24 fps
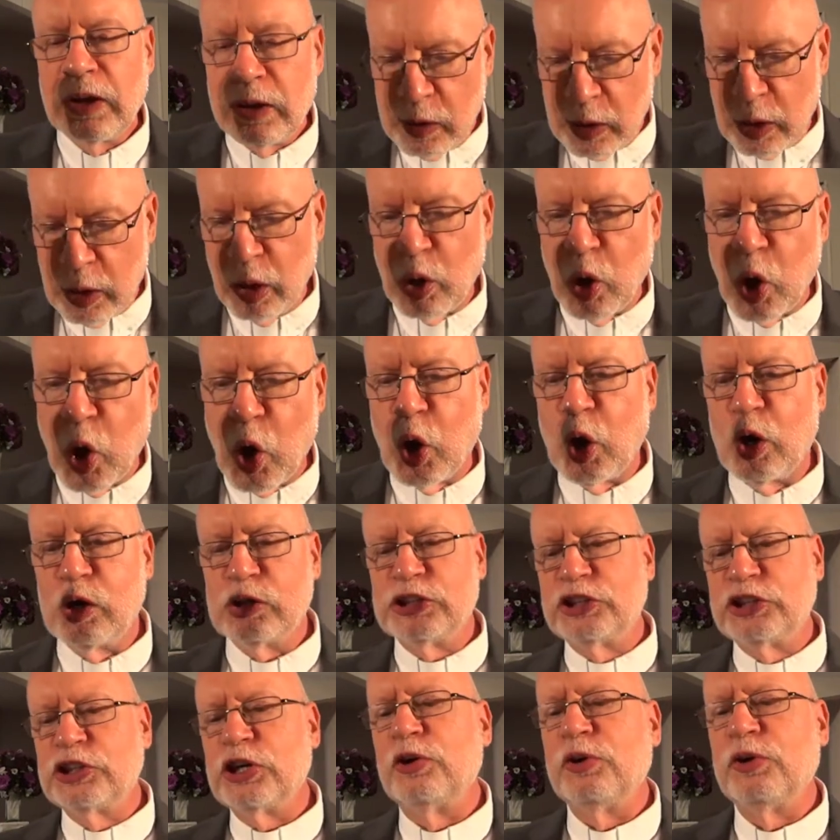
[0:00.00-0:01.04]
There are
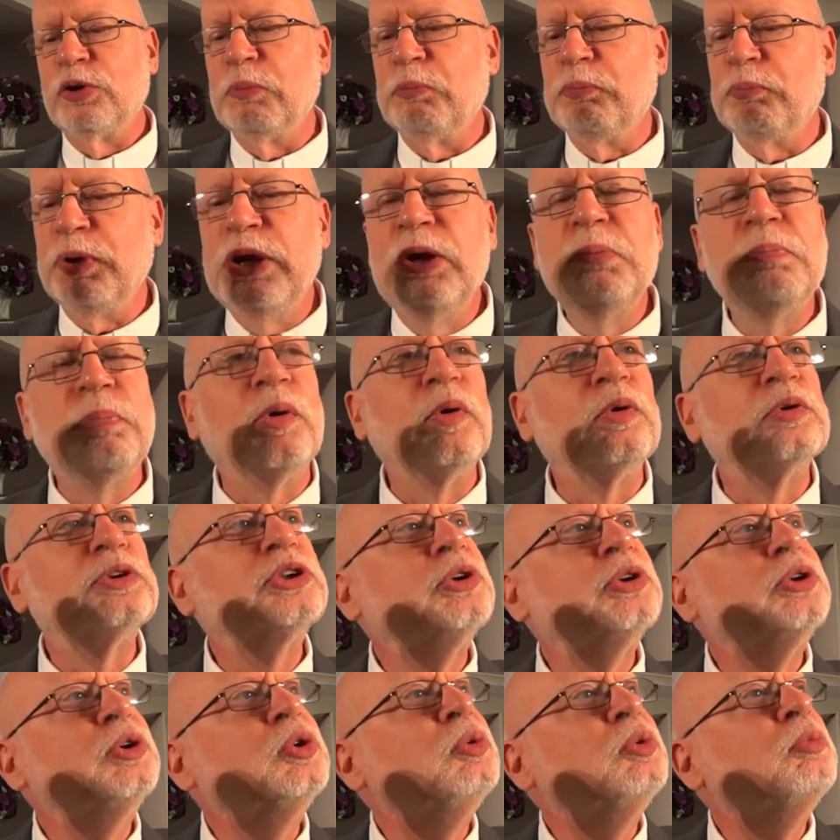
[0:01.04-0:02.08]
certain people
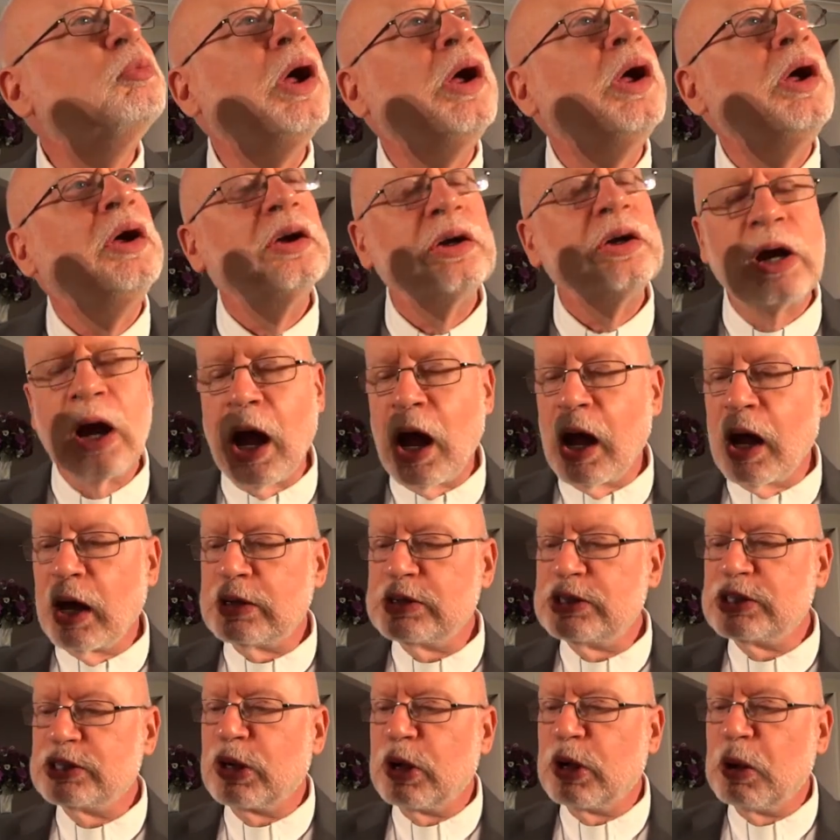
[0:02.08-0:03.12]
to whom
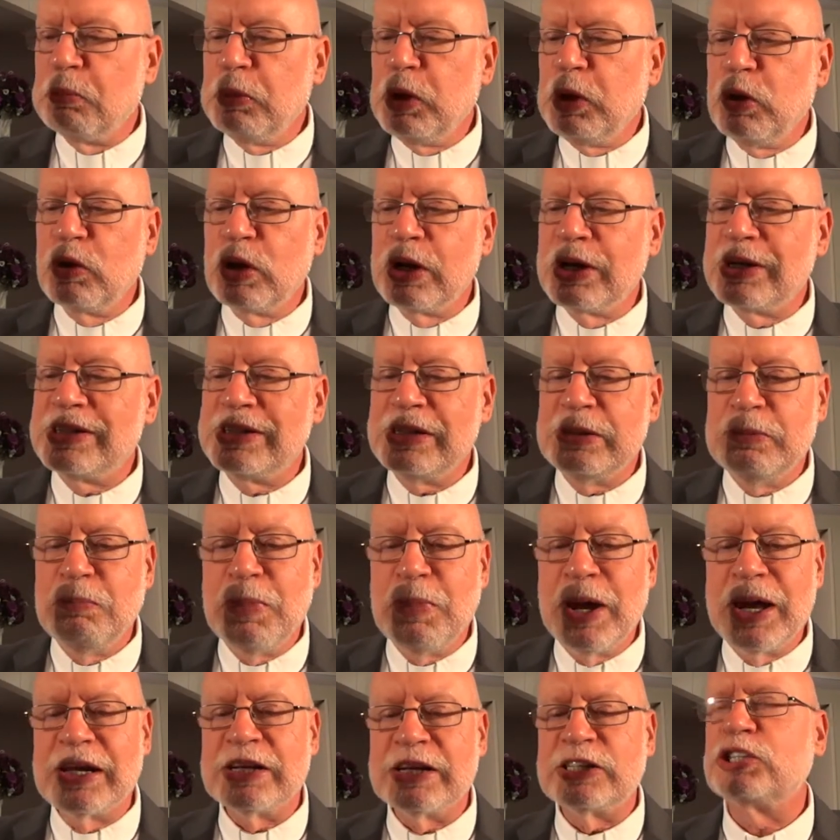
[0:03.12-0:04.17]
God's community
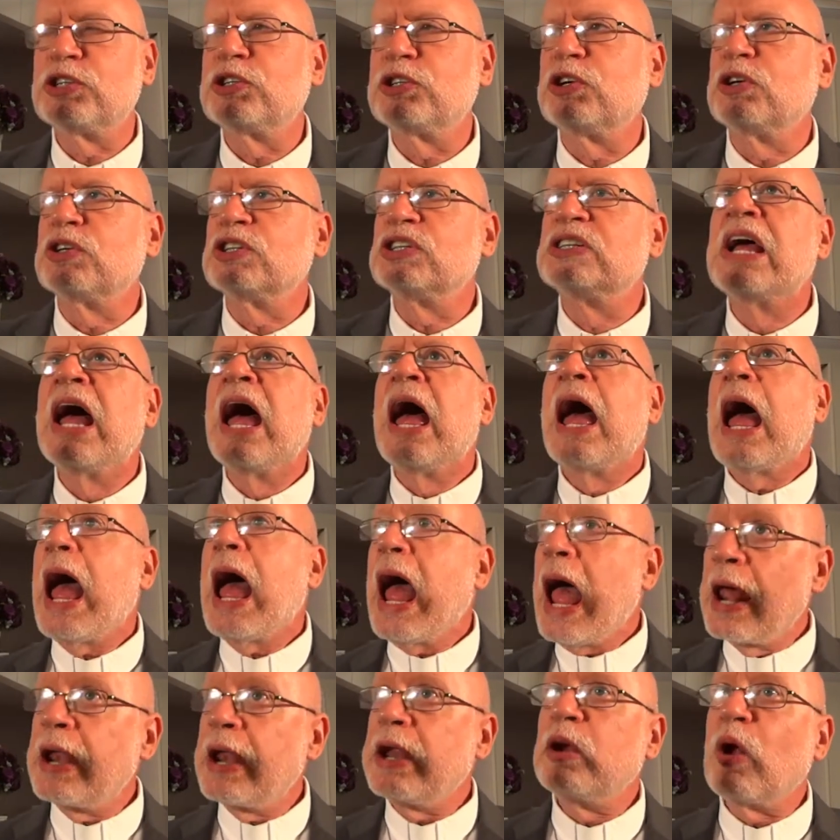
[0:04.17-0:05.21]
ministers
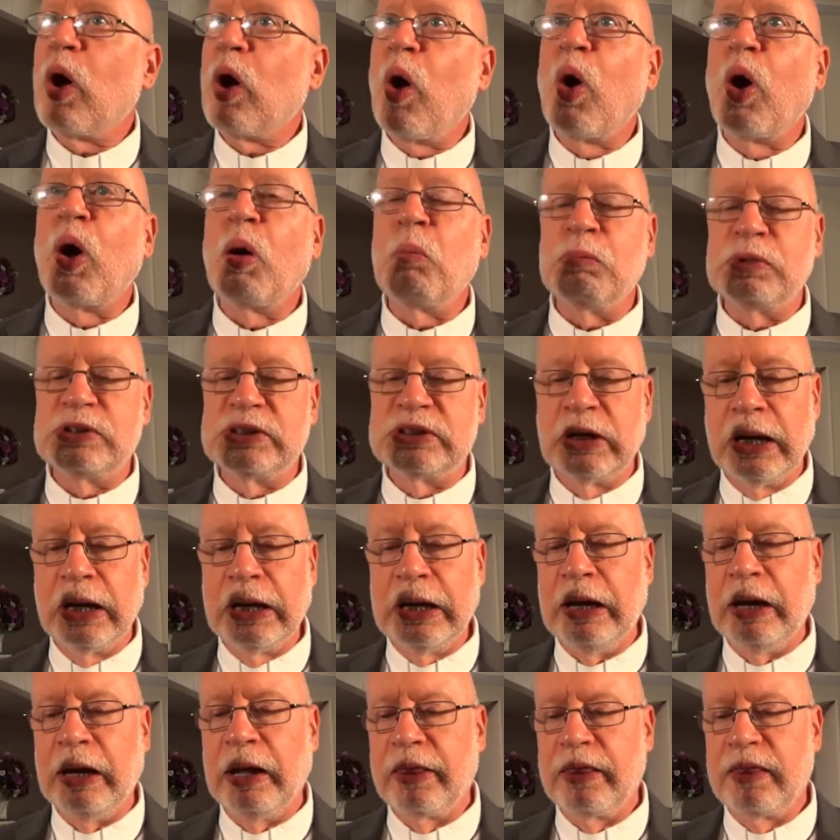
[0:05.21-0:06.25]
at an arm's
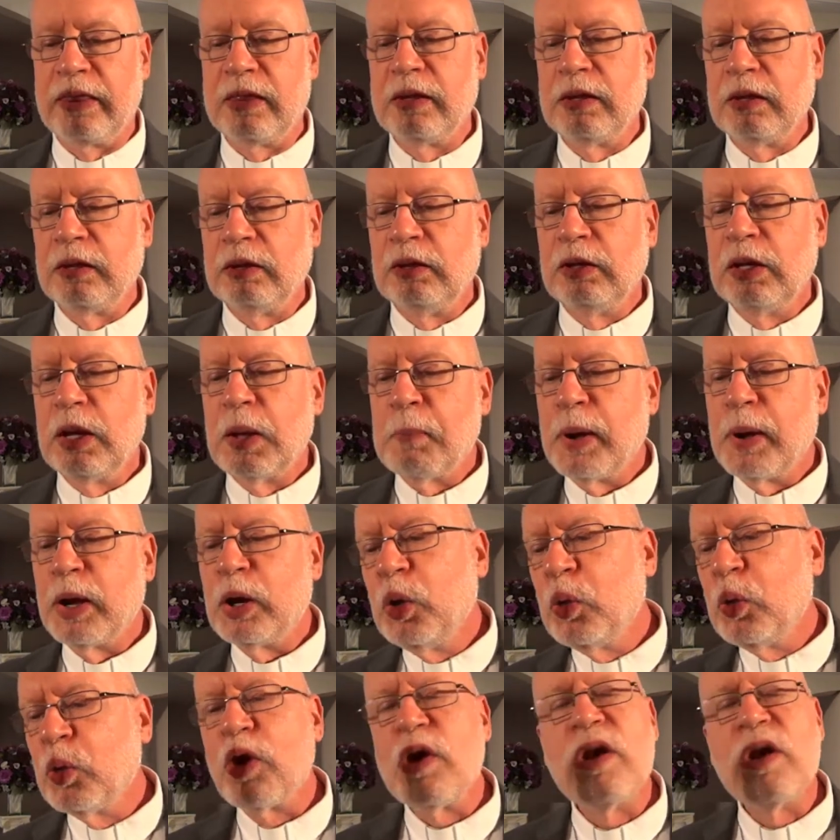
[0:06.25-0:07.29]
length, but
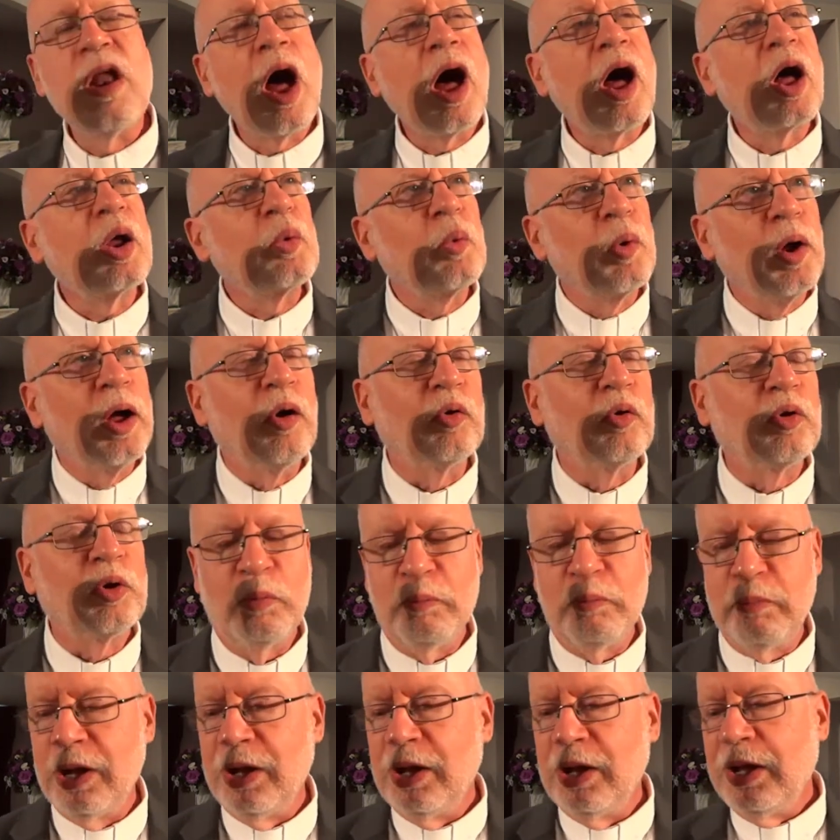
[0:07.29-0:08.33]
who are not
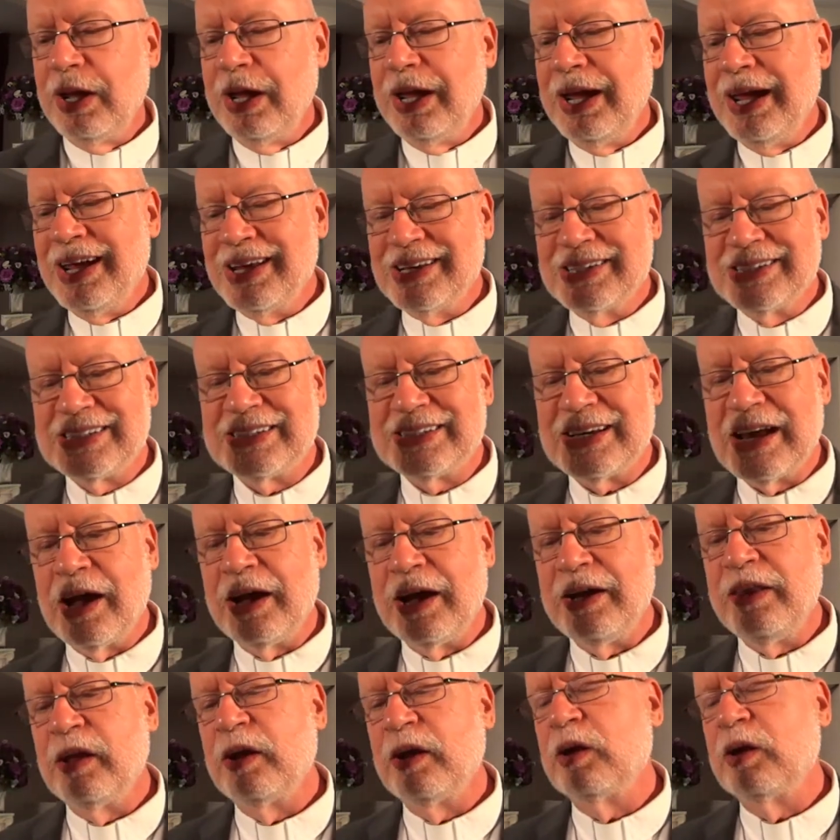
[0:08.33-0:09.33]
welcome inside